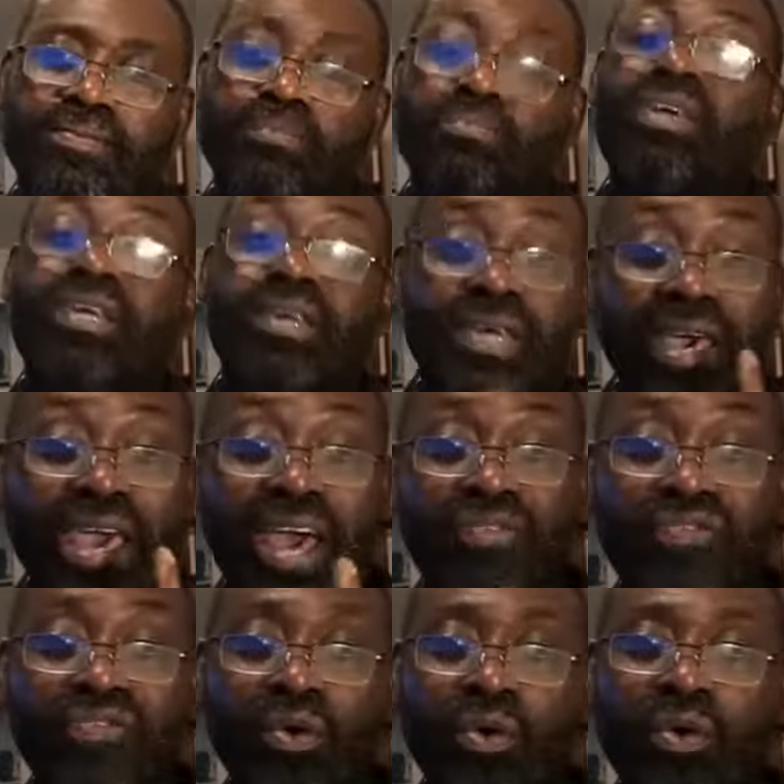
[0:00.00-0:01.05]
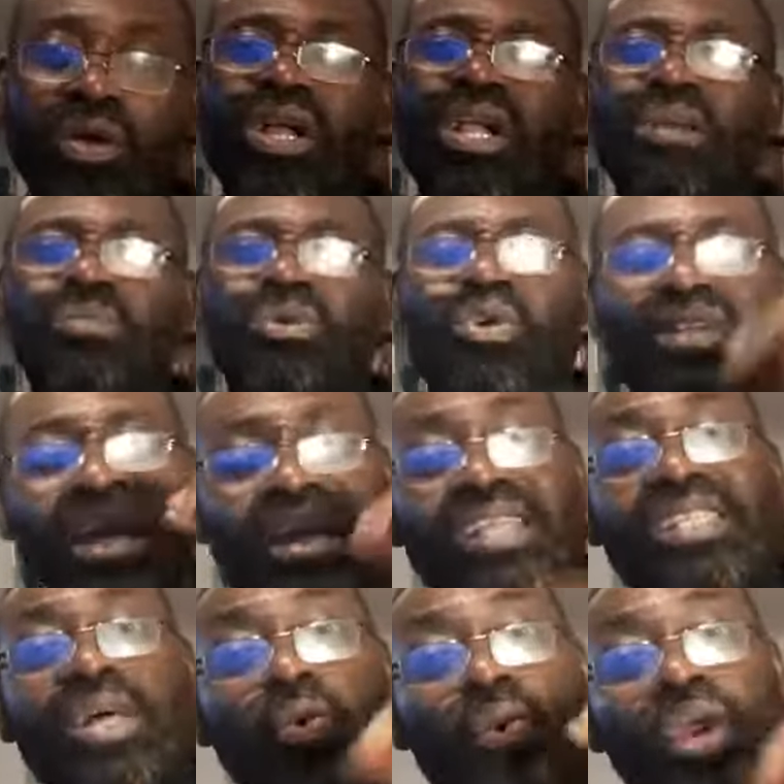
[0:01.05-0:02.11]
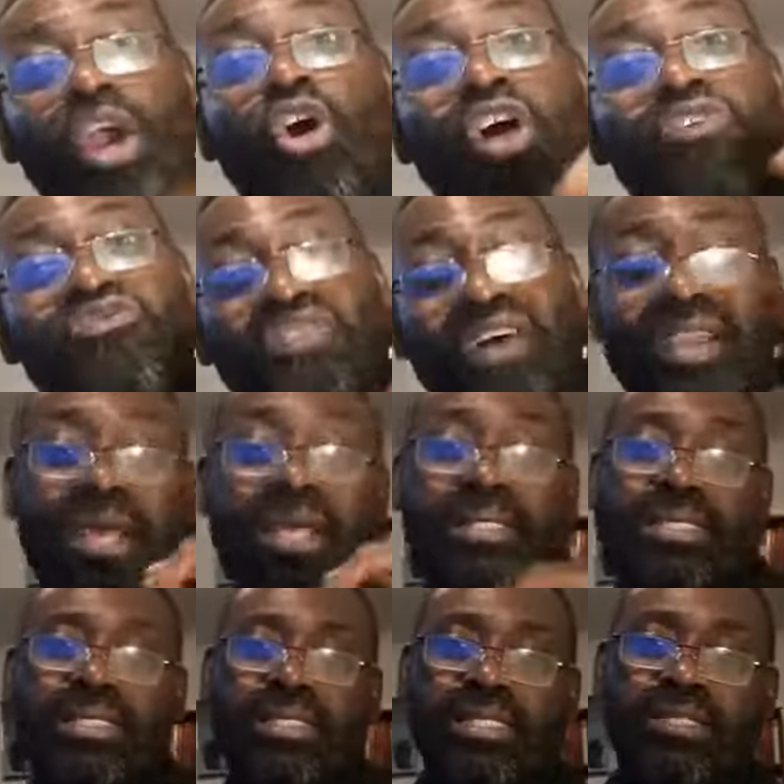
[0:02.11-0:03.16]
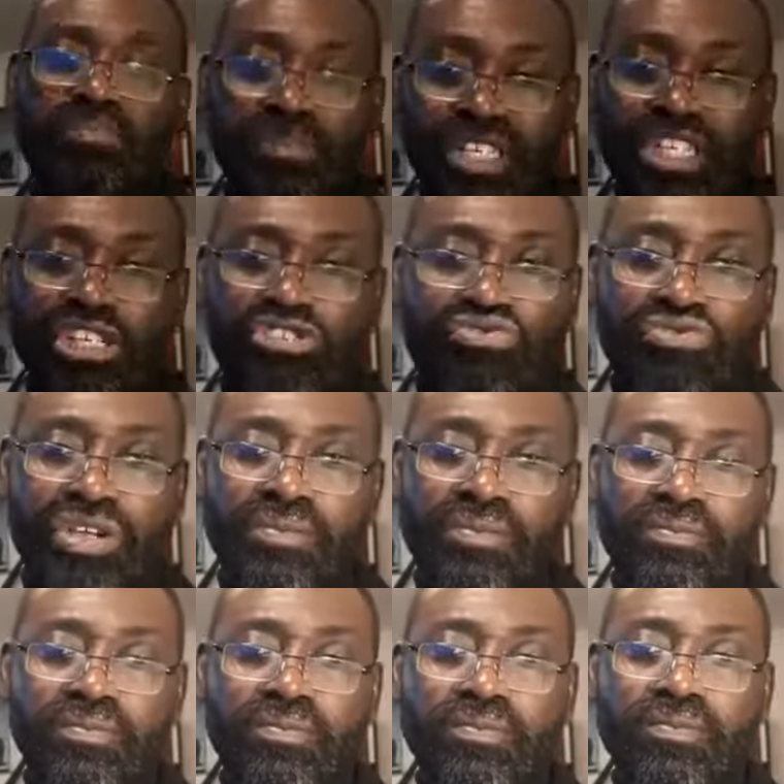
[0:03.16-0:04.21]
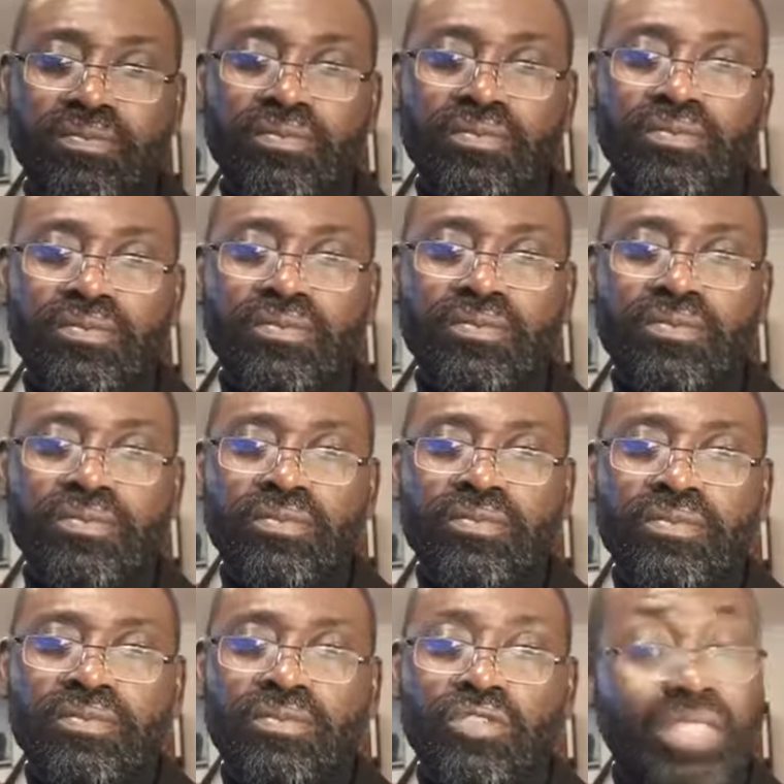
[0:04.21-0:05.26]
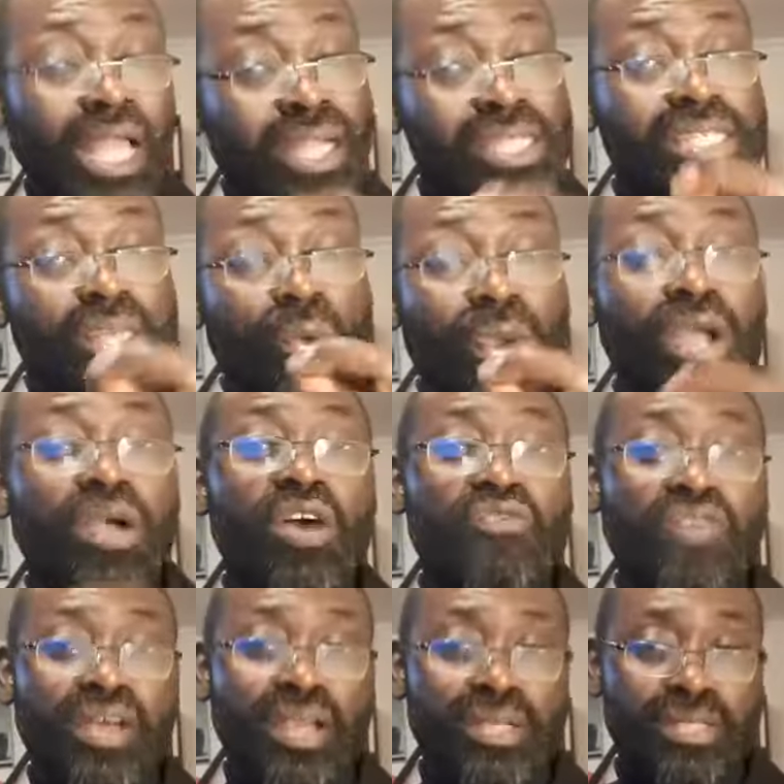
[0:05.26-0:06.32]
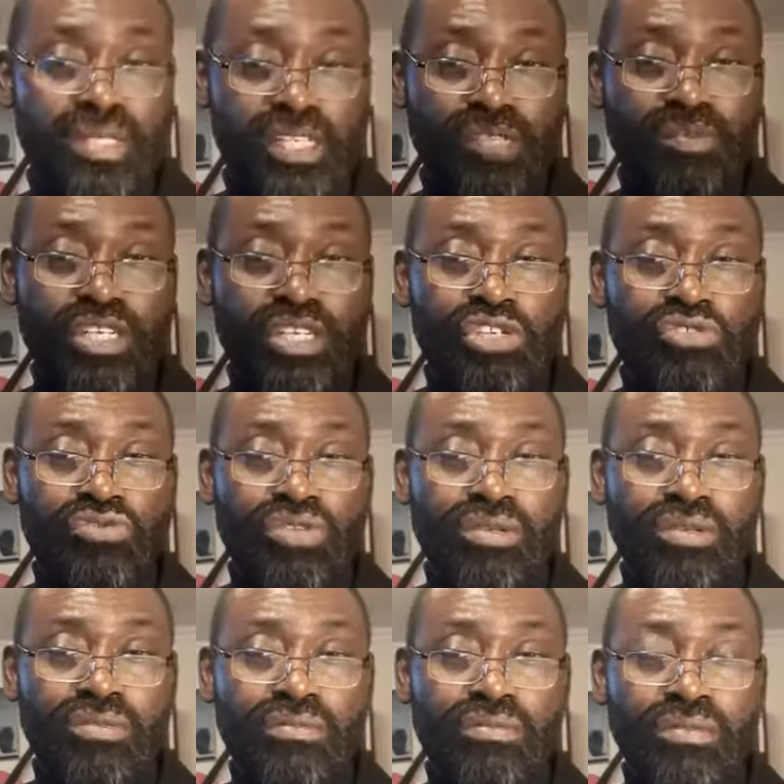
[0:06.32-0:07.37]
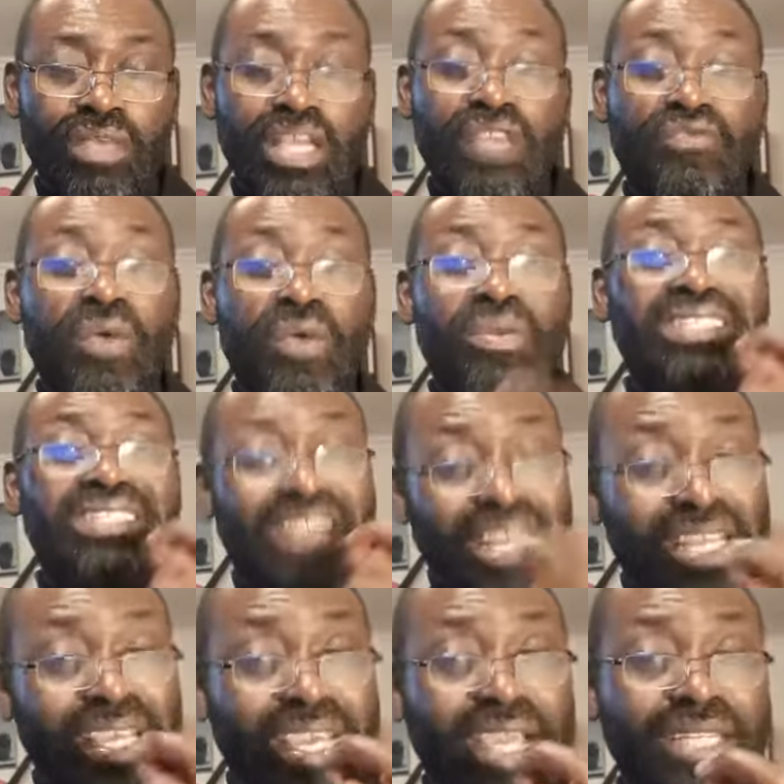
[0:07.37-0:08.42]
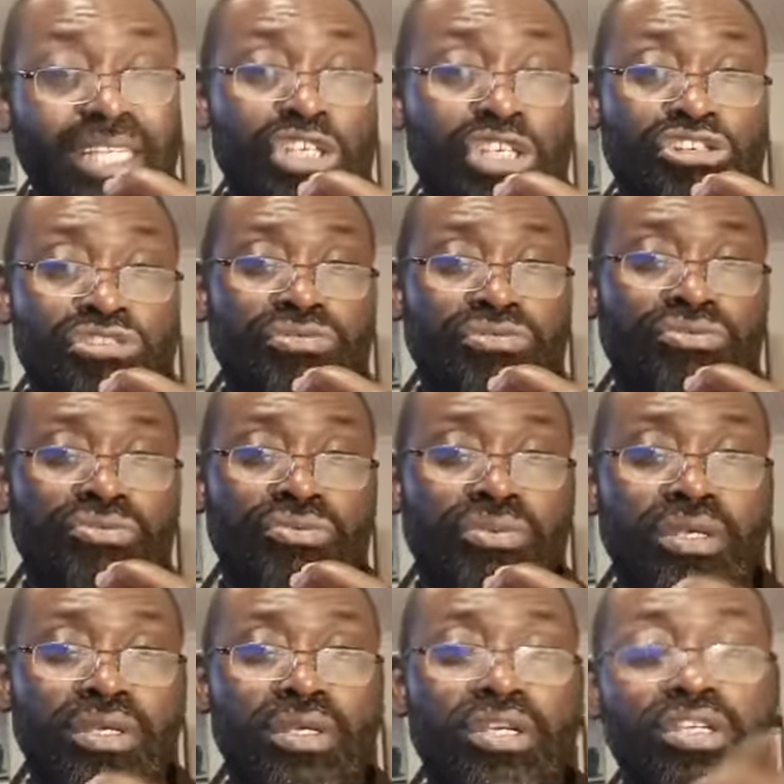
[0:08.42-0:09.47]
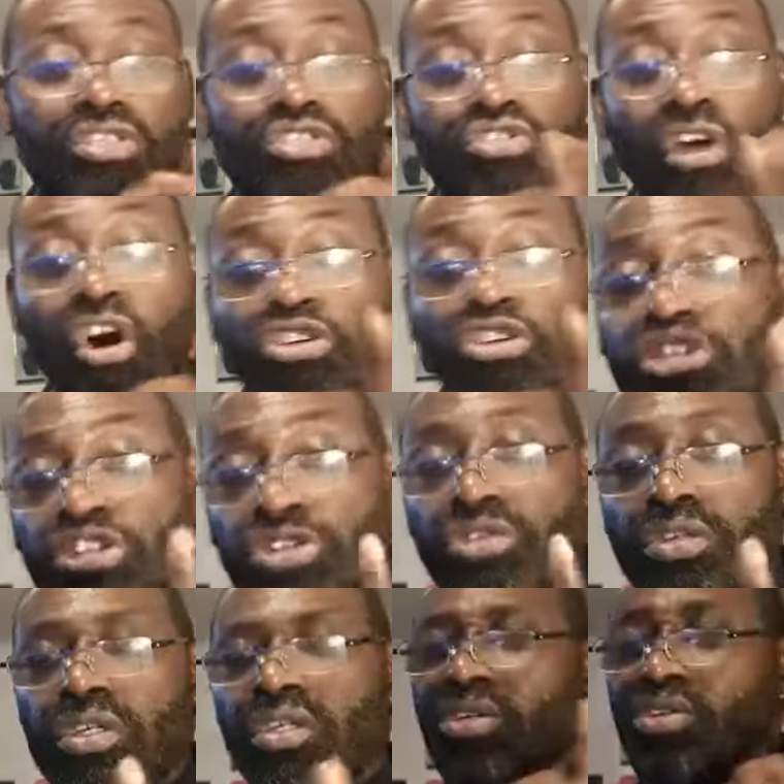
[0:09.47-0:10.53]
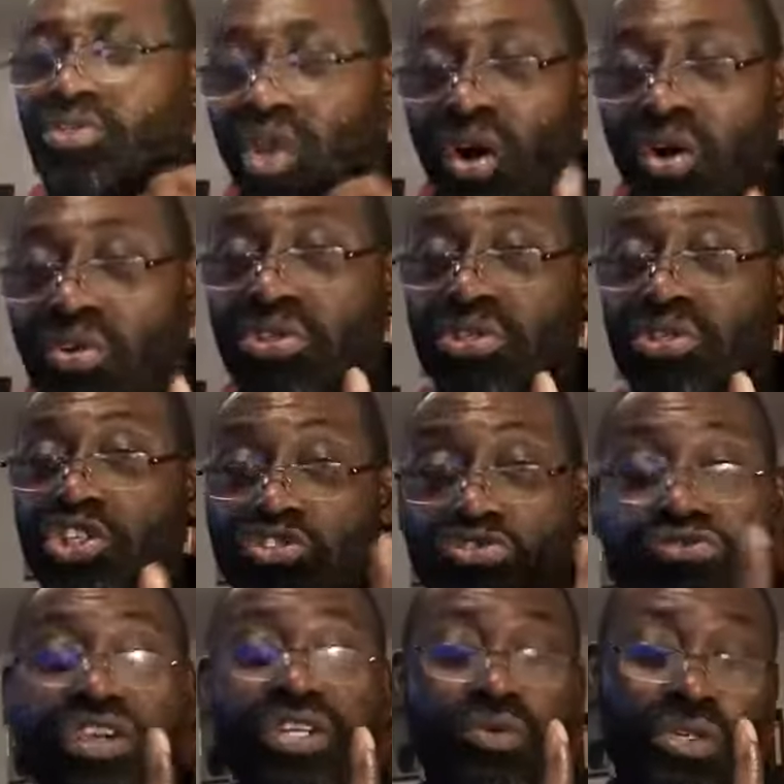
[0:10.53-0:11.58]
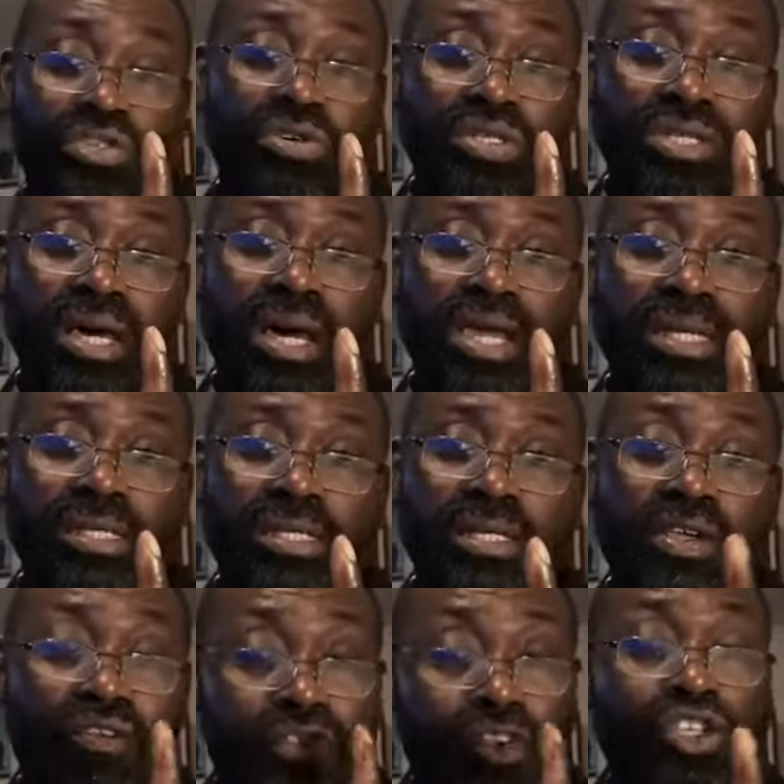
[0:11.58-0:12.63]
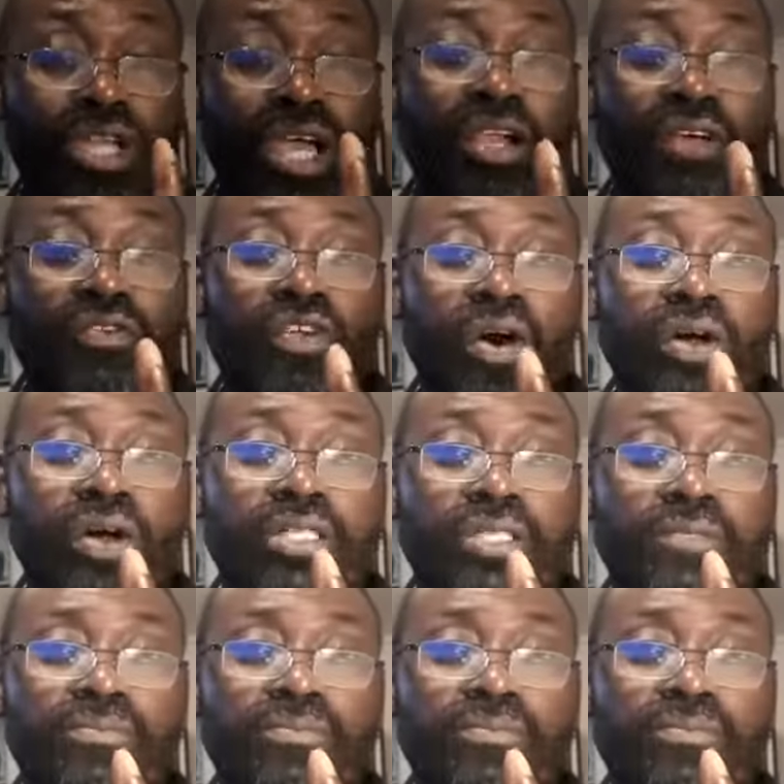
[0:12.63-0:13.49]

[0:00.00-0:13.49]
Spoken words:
Be careful, because that is the way God finances his ministry. That is the way God finances his ministry. A very delicate issue. Don't trade with your tithes if you're a child of God.